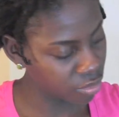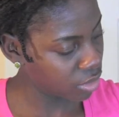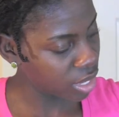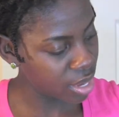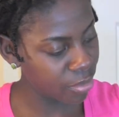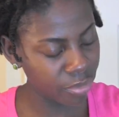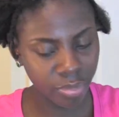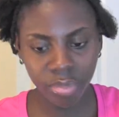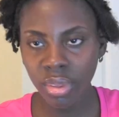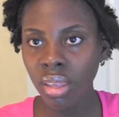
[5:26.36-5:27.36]
Okay.
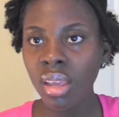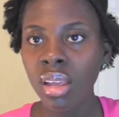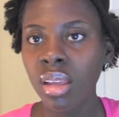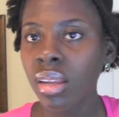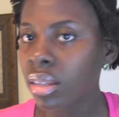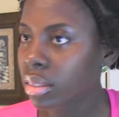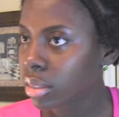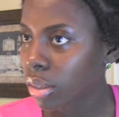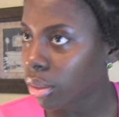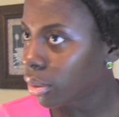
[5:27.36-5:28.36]

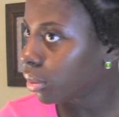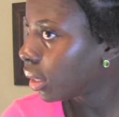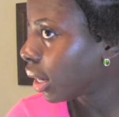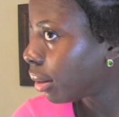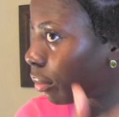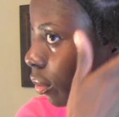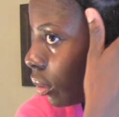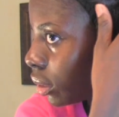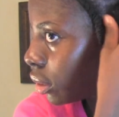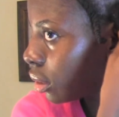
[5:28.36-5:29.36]
So now I'm
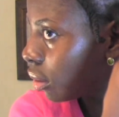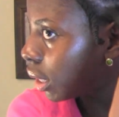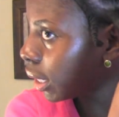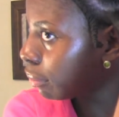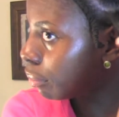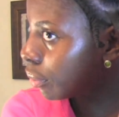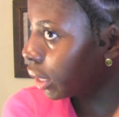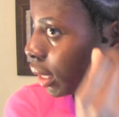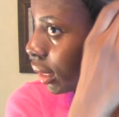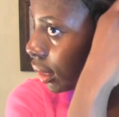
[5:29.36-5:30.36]
going to go ahead and
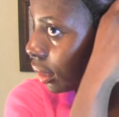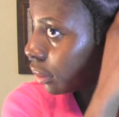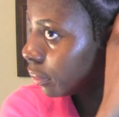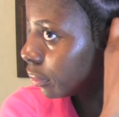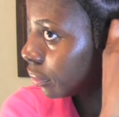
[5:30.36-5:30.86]
braid it.